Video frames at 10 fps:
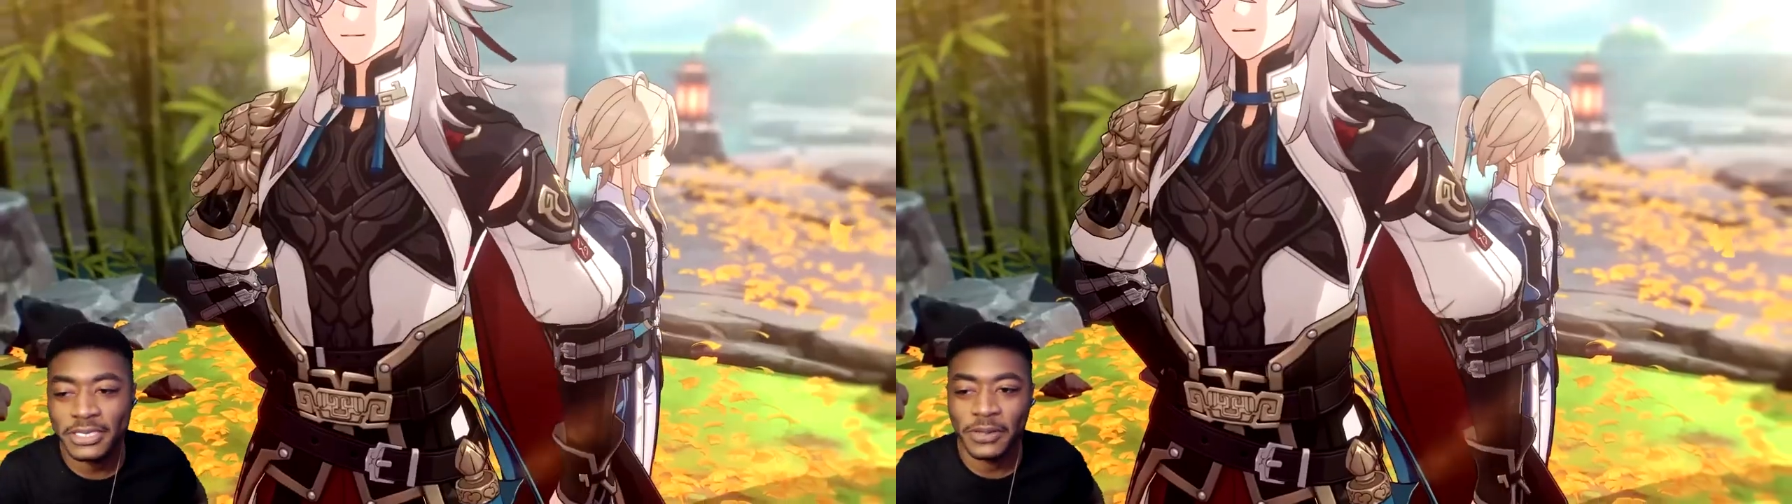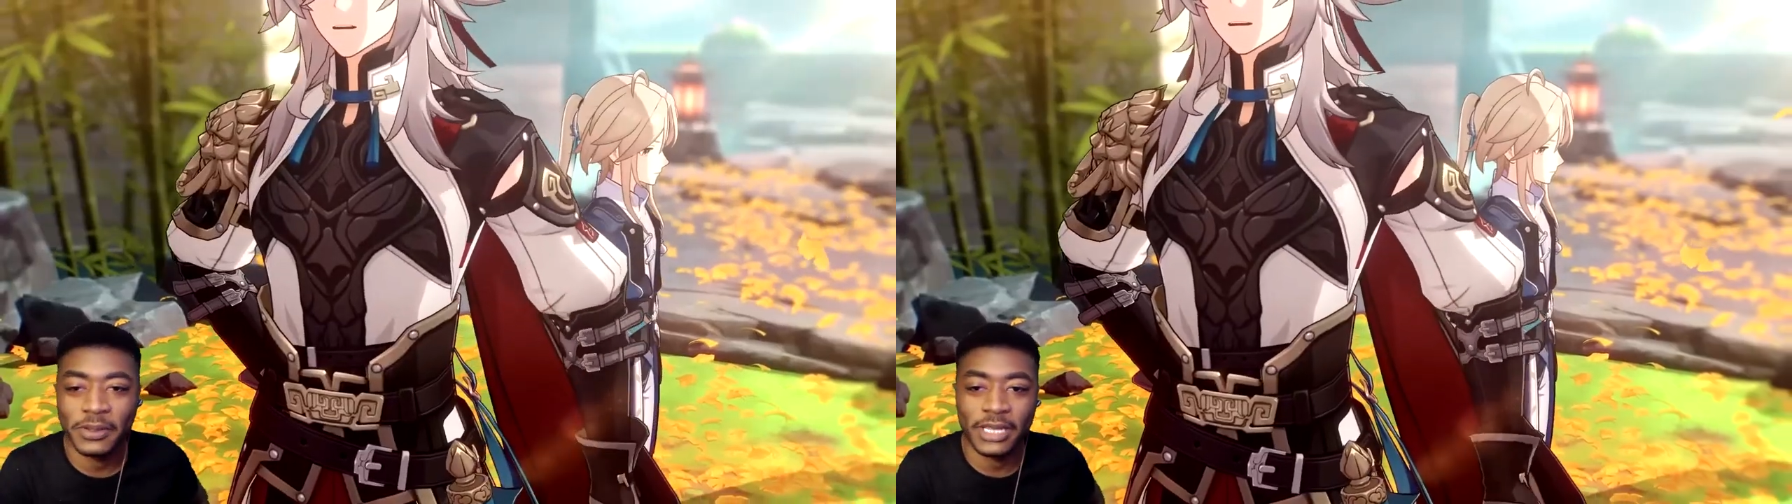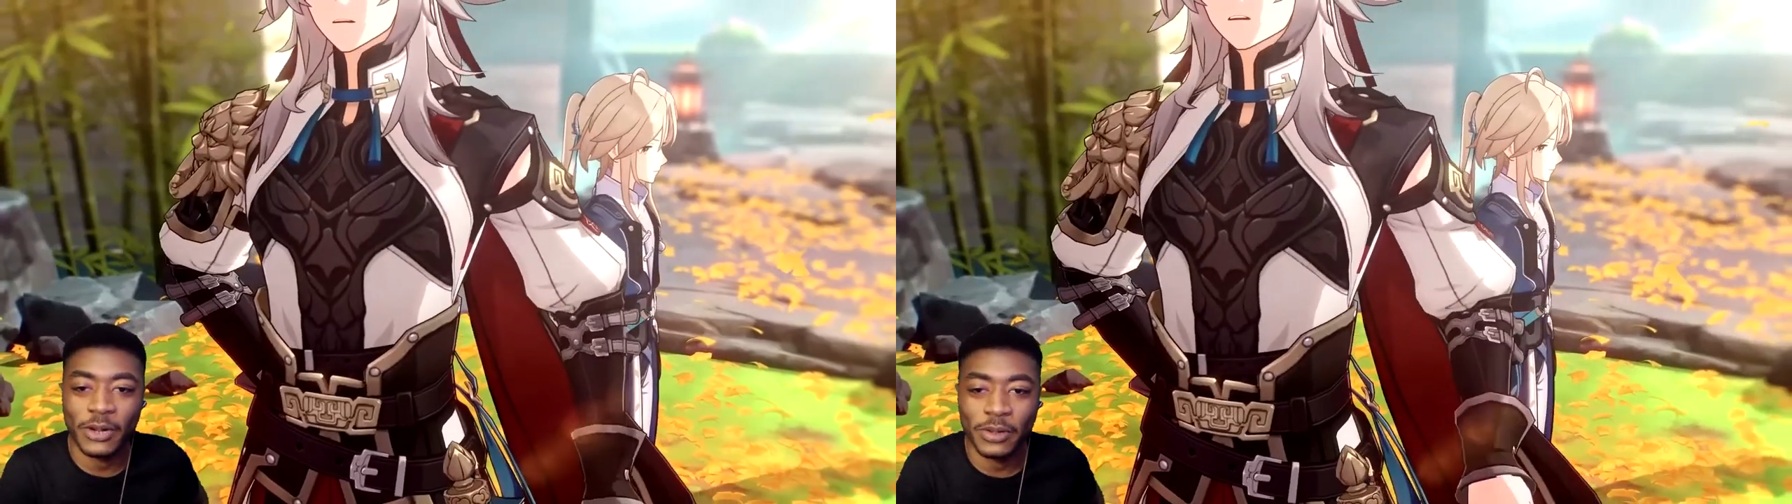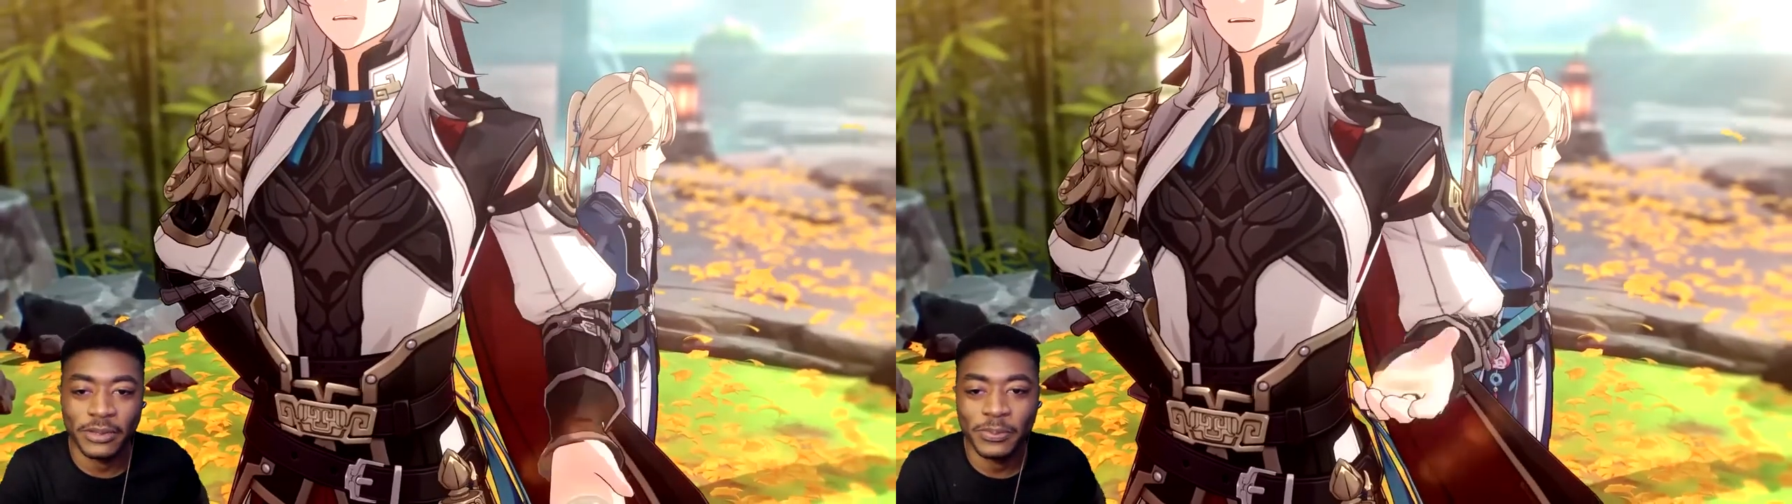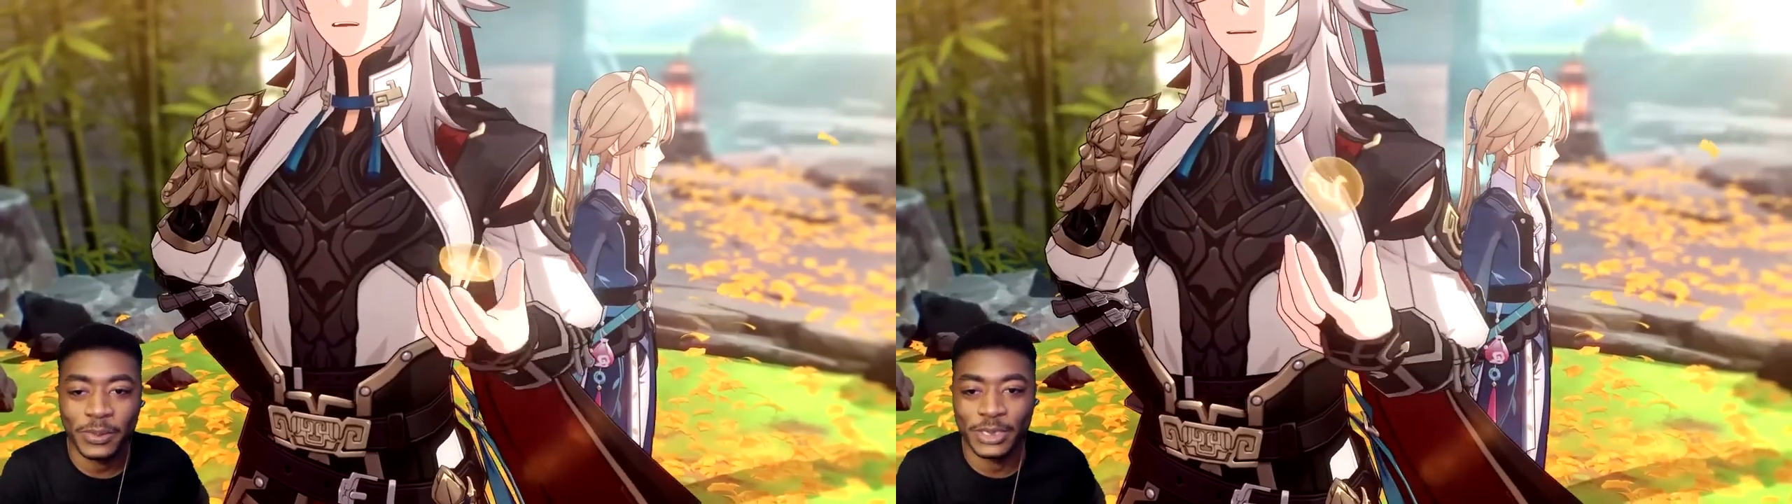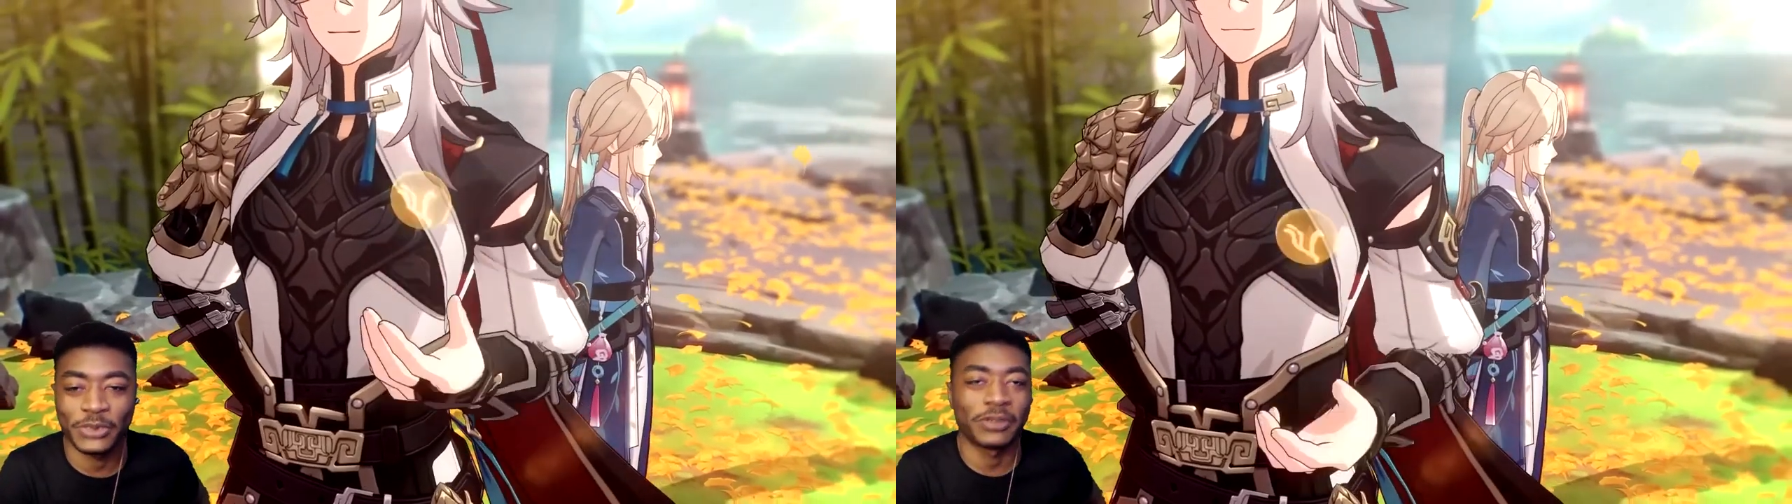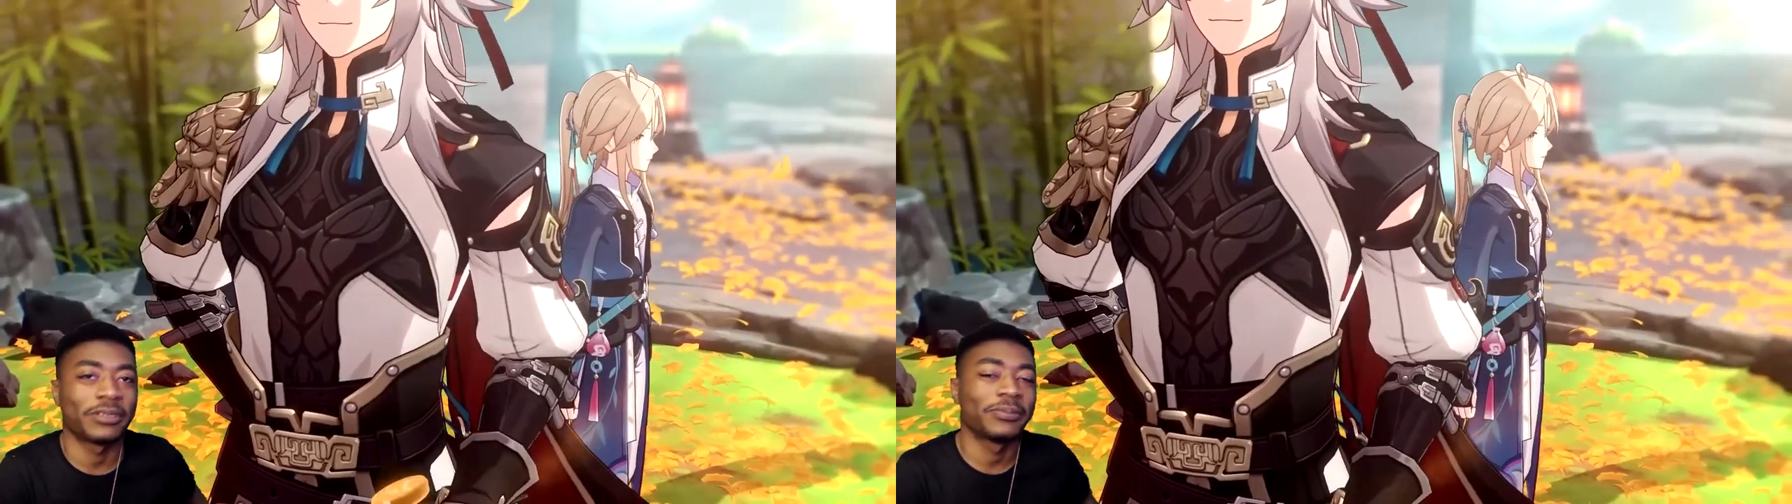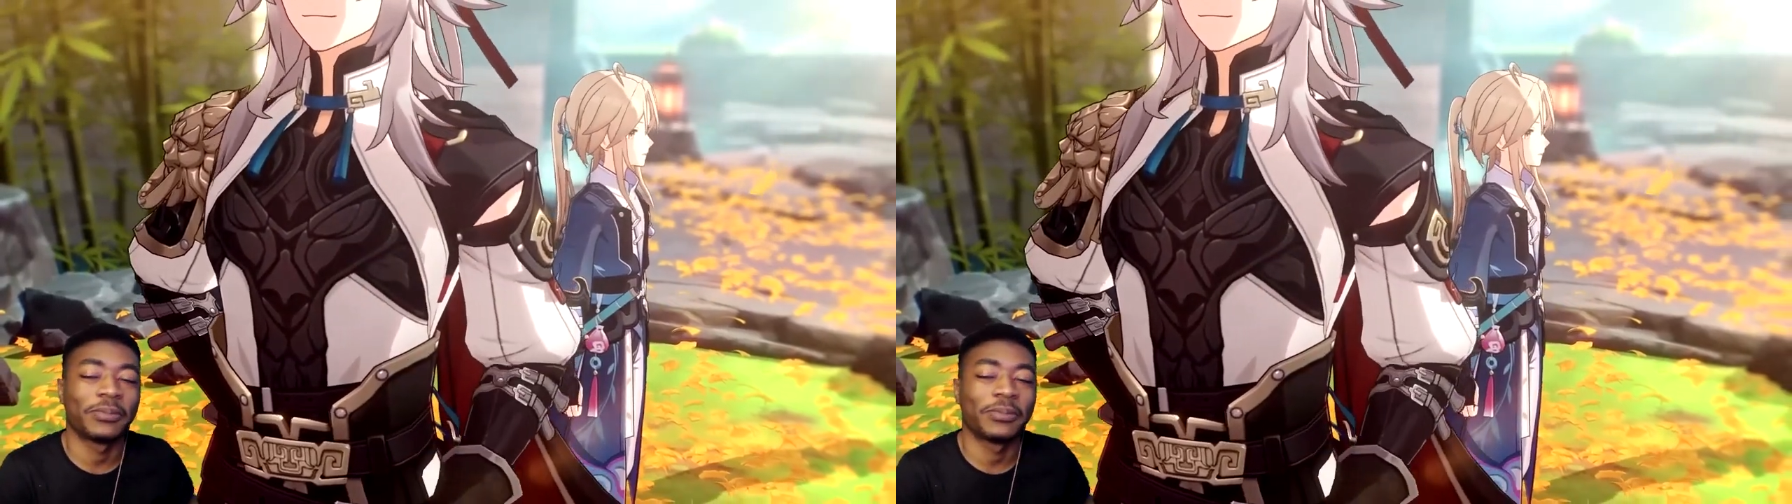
So and I don't want to butcher it.